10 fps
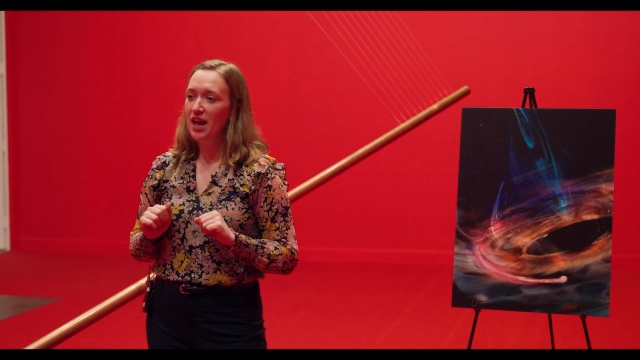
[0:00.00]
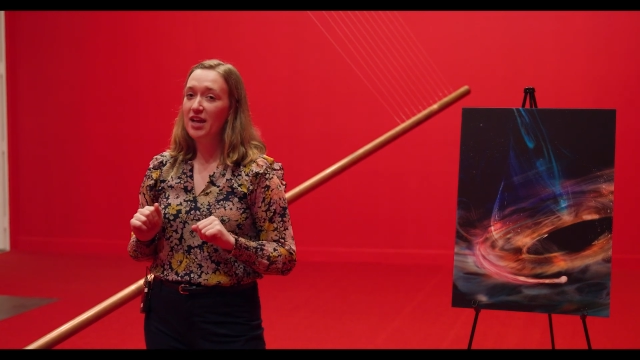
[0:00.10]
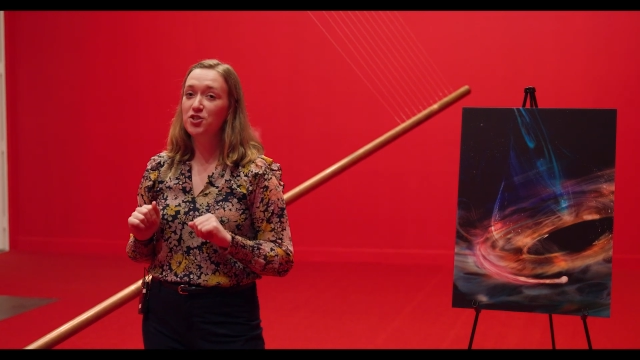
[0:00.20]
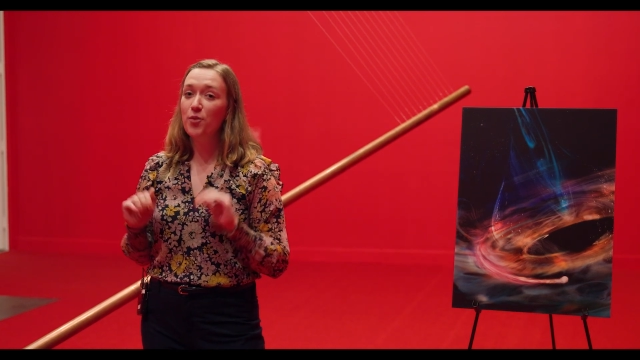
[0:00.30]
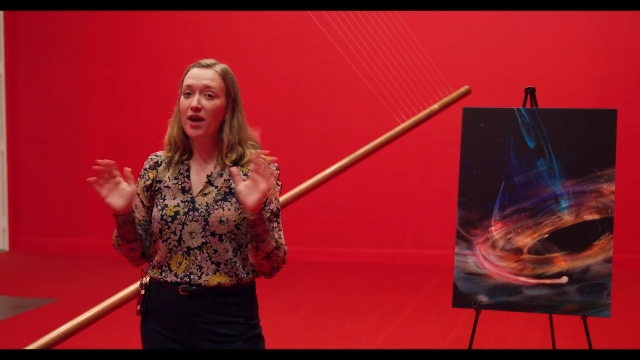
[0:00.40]

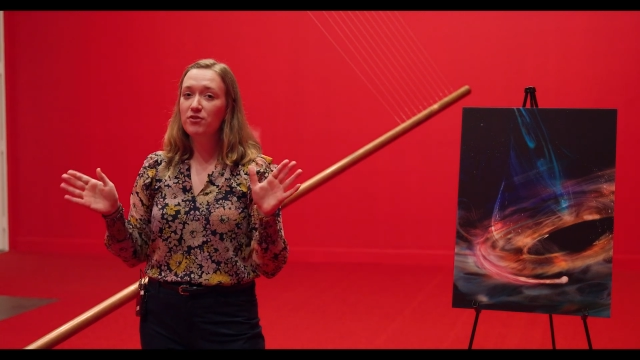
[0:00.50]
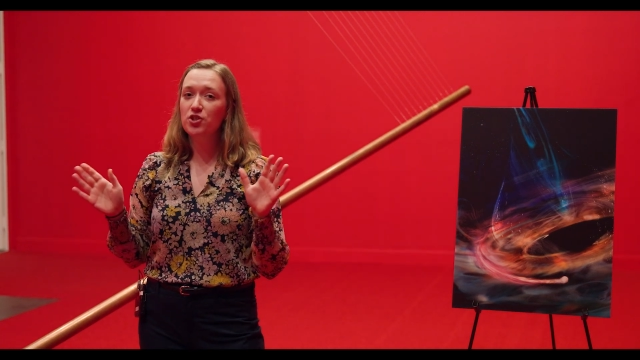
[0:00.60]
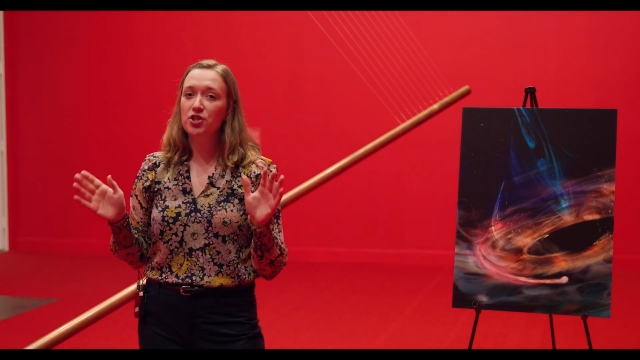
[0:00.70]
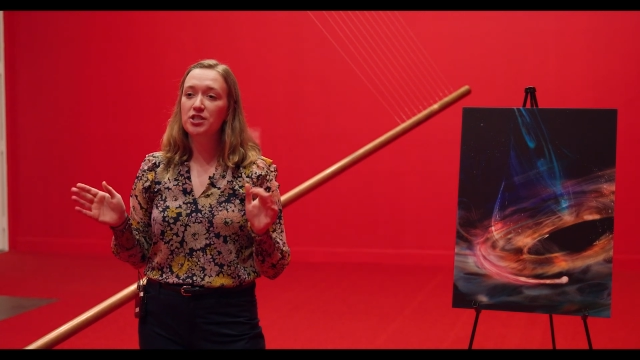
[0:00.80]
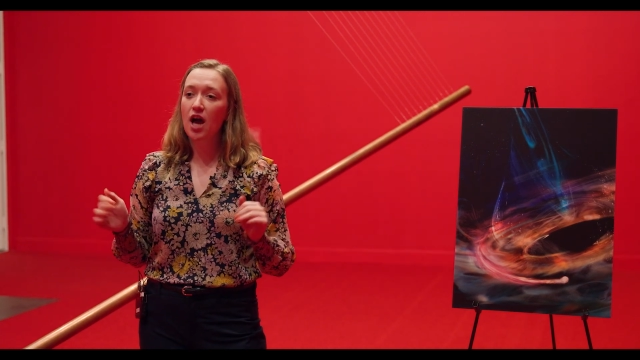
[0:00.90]
And so we have to
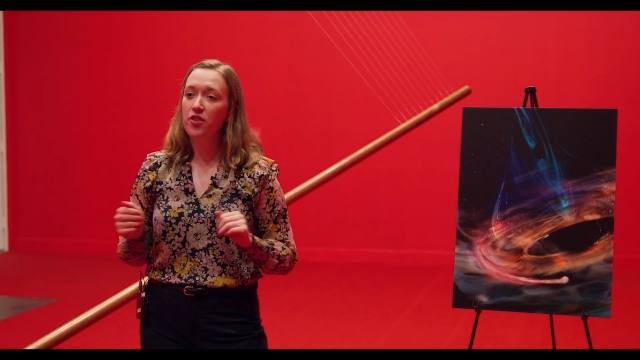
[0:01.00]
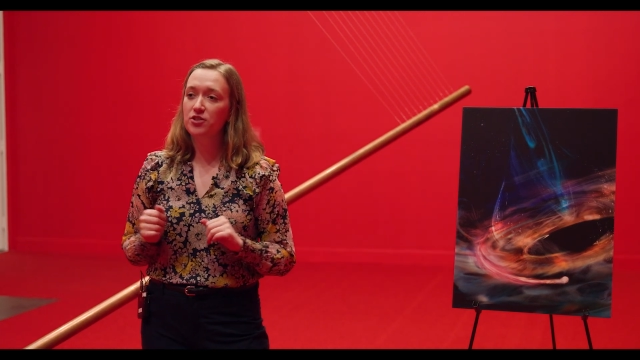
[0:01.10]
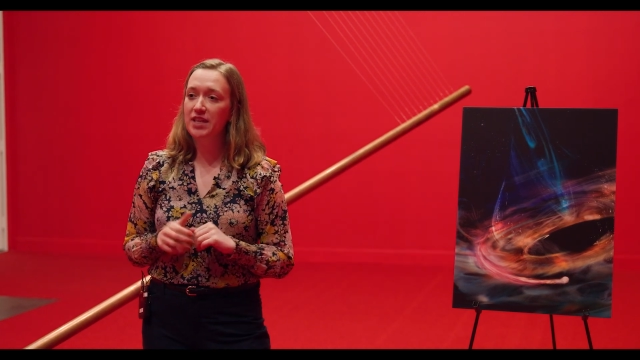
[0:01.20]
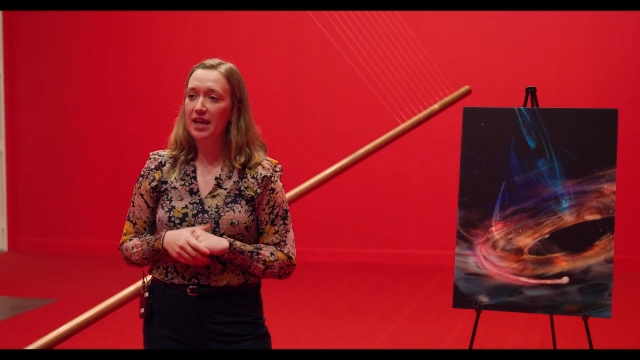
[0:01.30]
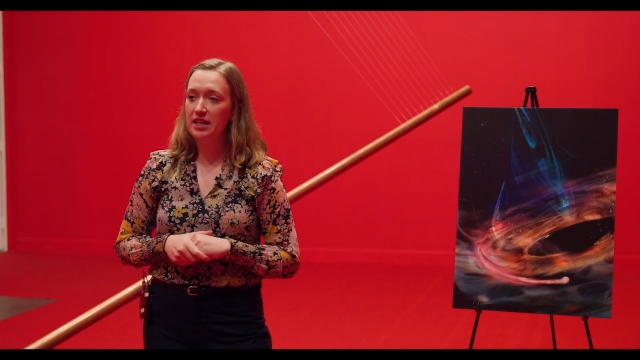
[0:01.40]
turn to other
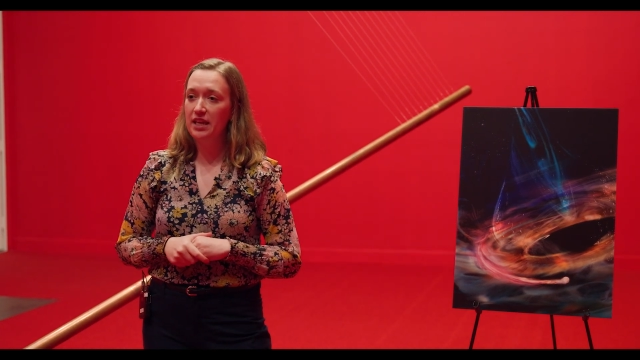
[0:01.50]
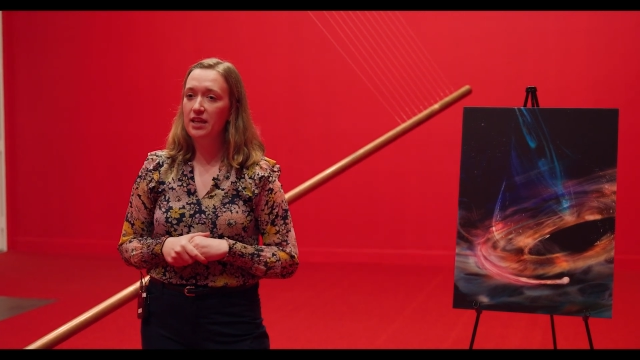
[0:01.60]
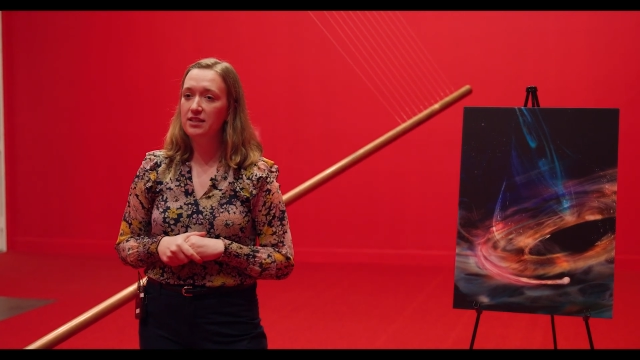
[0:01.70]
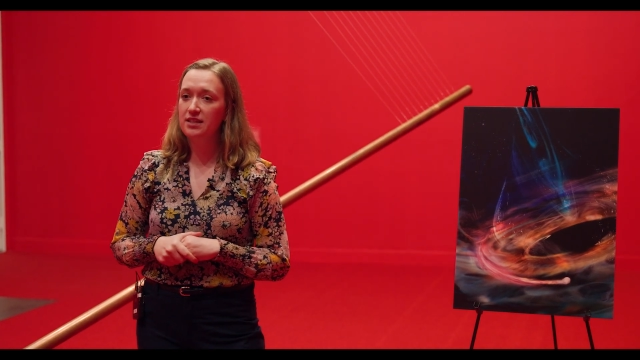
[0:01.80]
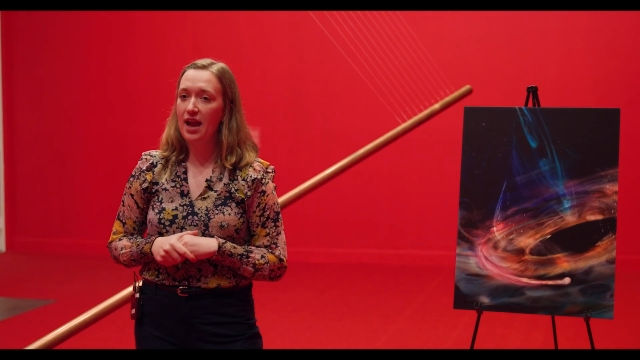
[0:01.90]

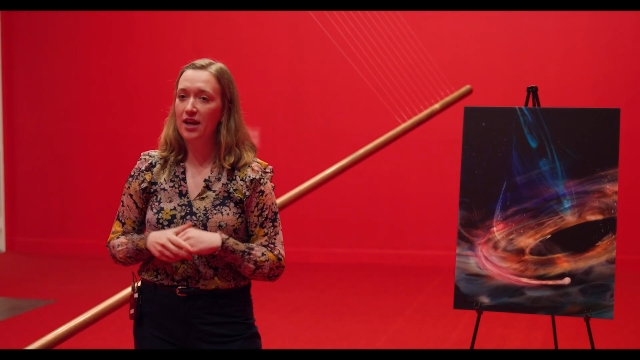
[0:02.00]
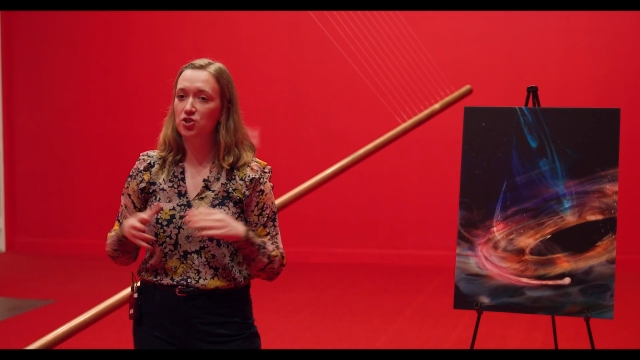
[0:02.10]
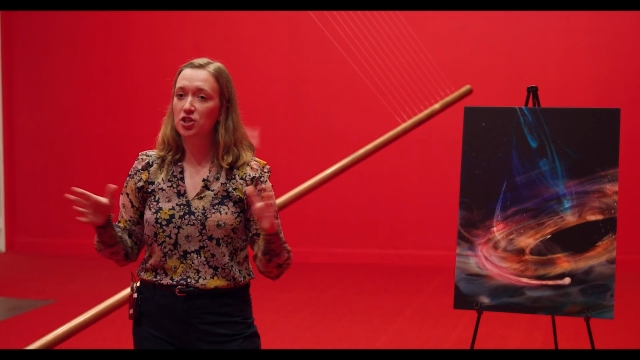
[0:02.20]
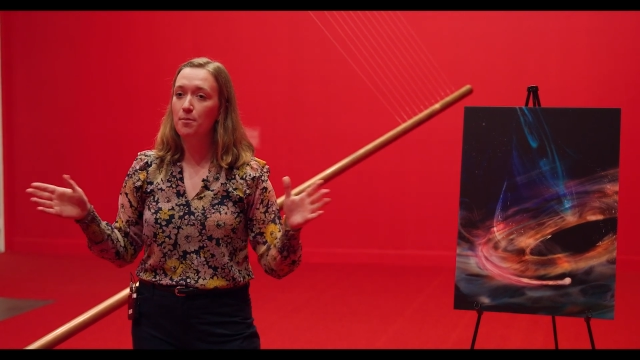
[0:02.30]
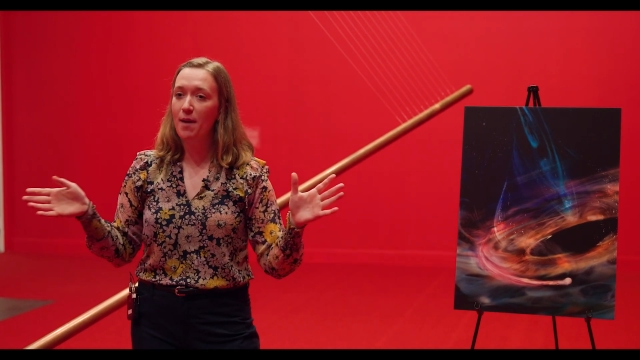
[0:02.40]
techniques to
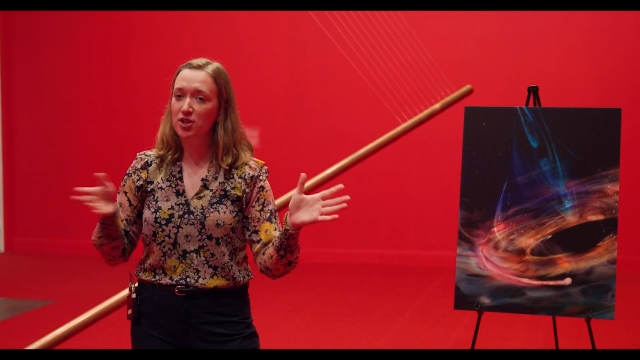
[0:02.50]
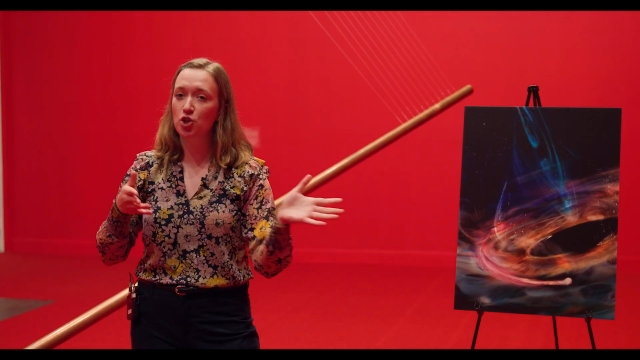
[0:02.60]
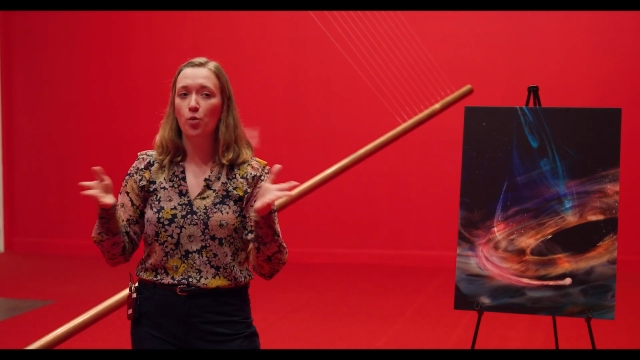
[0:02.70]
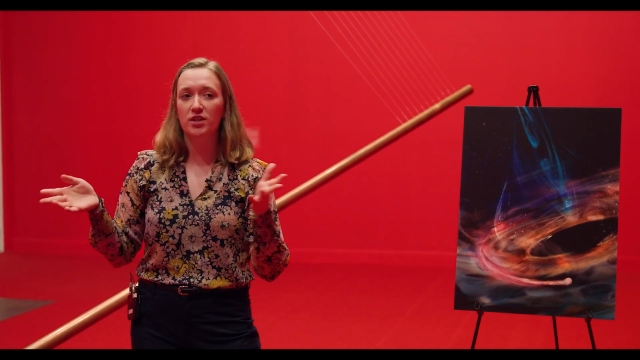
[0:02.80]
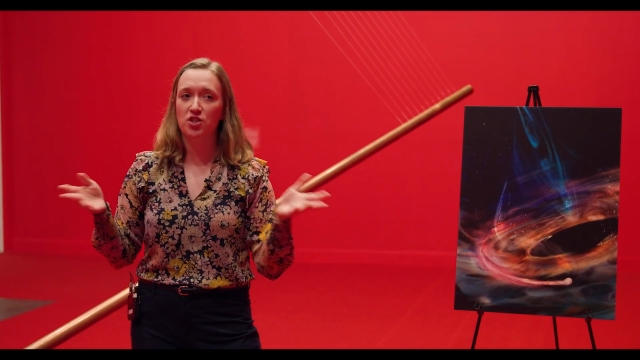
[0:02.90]
actually
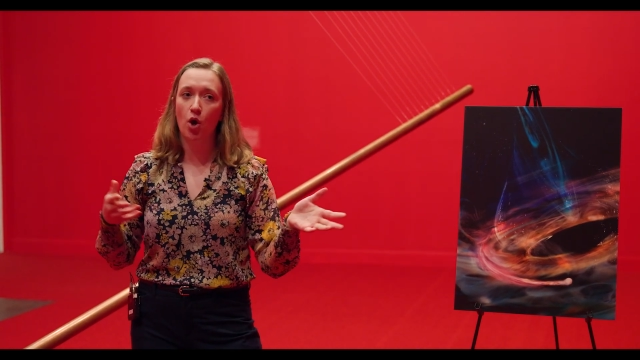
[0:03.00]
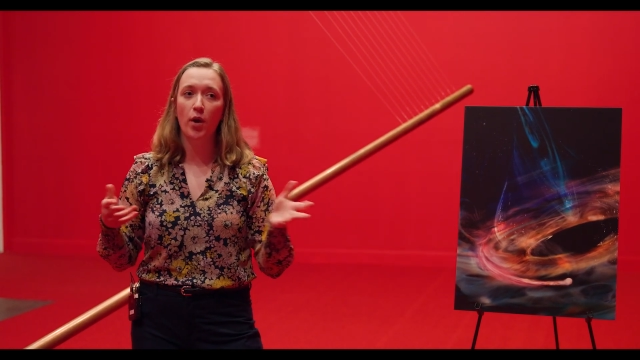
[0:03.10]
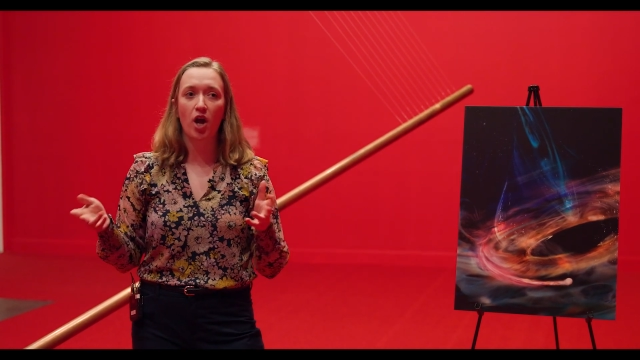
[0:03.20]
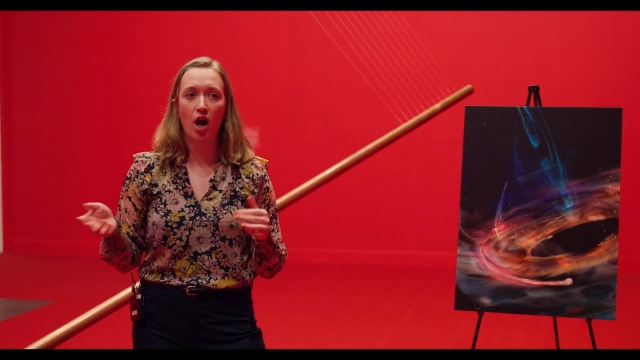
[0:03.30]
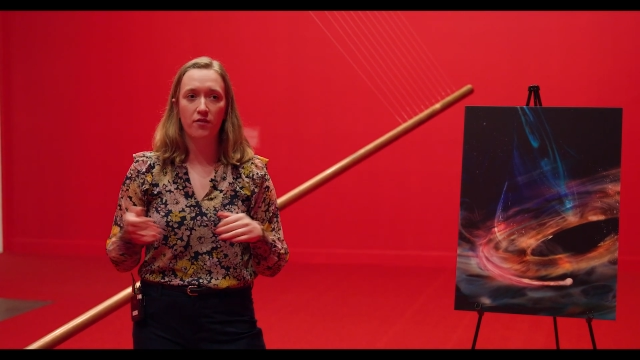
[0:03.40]
measure what's
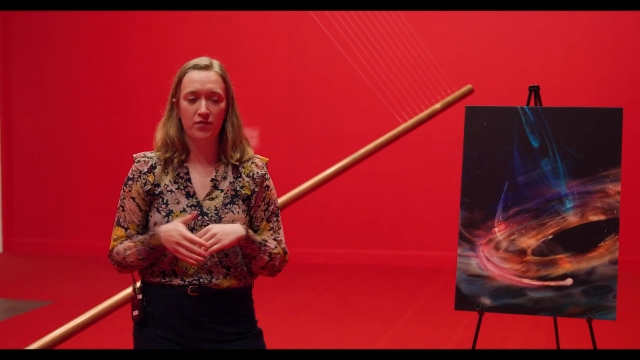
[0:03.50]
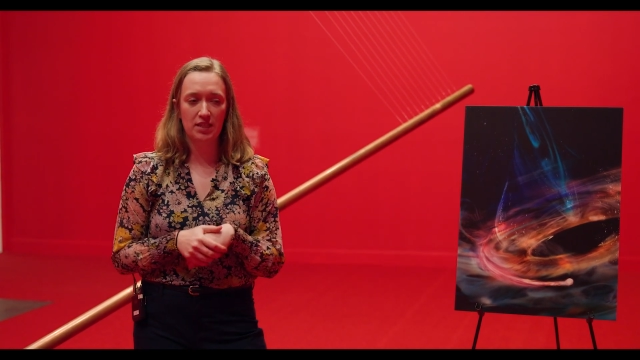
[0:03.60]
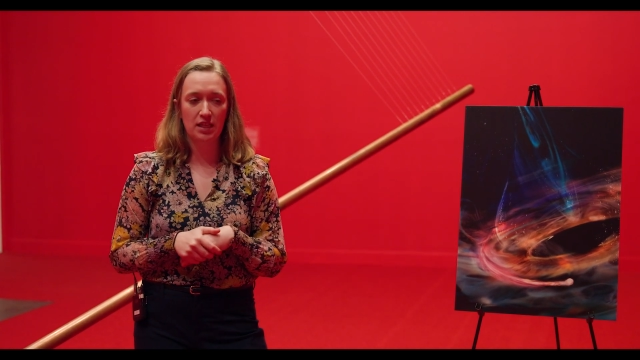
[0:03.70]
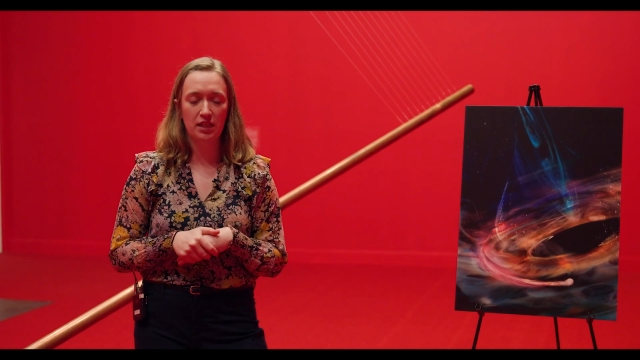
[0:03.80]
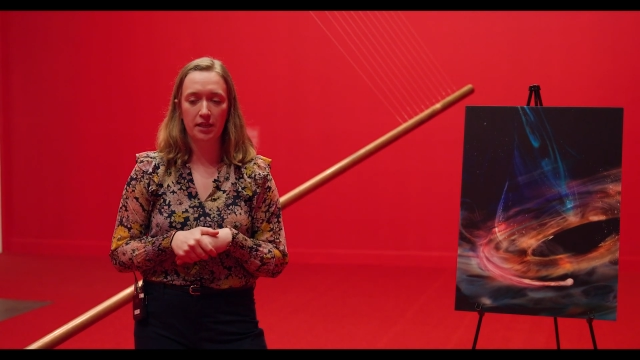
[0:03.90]
going on
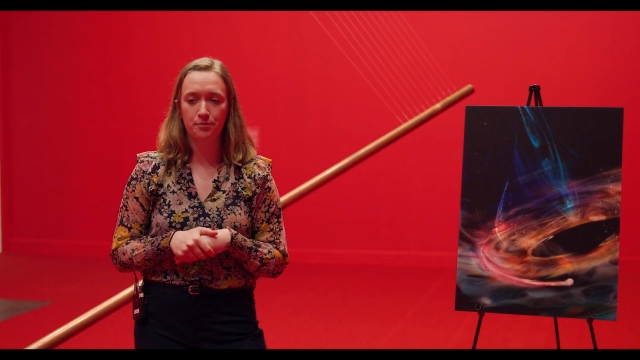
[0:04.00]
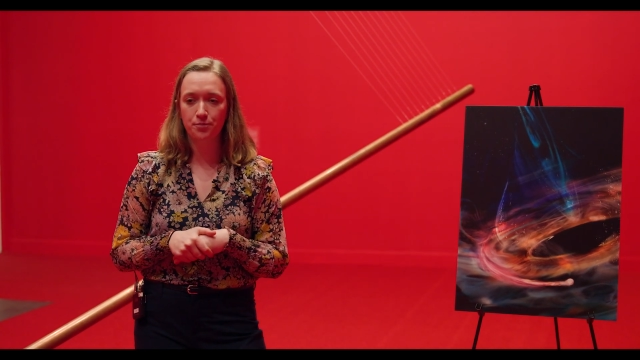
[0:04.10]
physically.